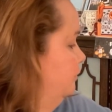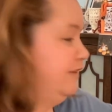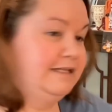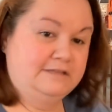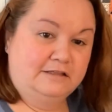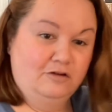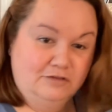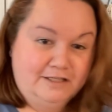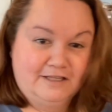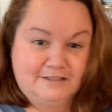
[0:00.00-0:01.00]
that's not the
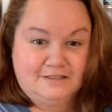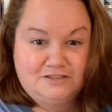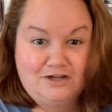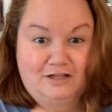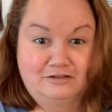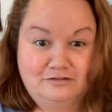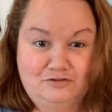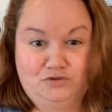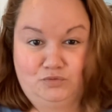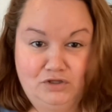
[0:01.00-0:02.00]
only thing I stitched on.
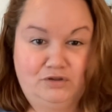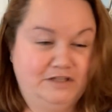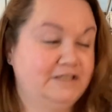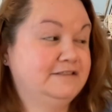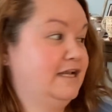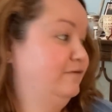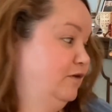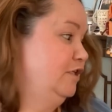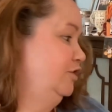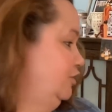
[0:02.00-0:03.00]
Those were the only things that I
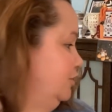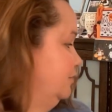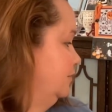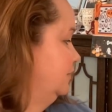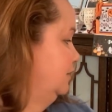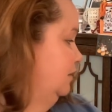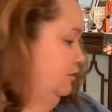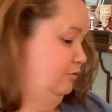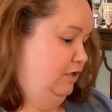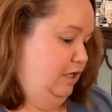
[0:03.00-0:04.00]
finished.
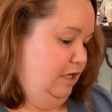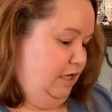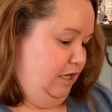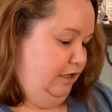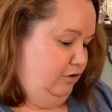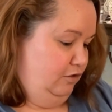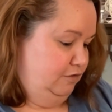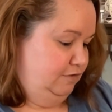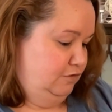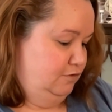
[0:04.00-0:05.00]
So I
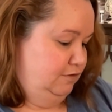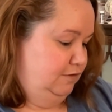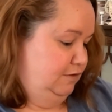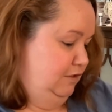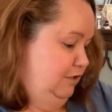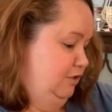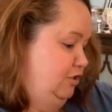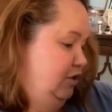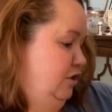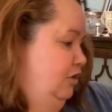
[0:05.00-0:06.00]
also
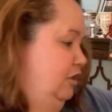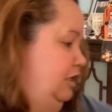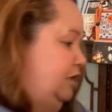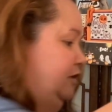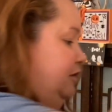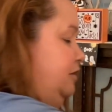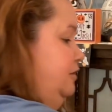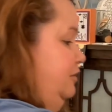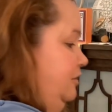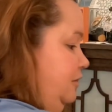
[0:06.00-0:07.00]
stitched on,
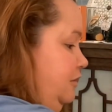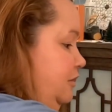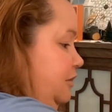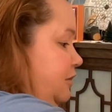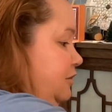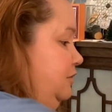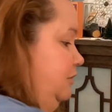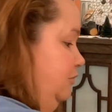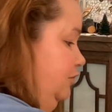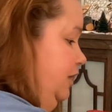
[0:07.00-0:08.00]

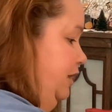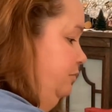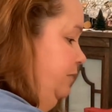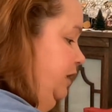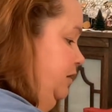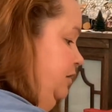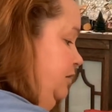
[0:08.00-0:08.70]
Lord help me,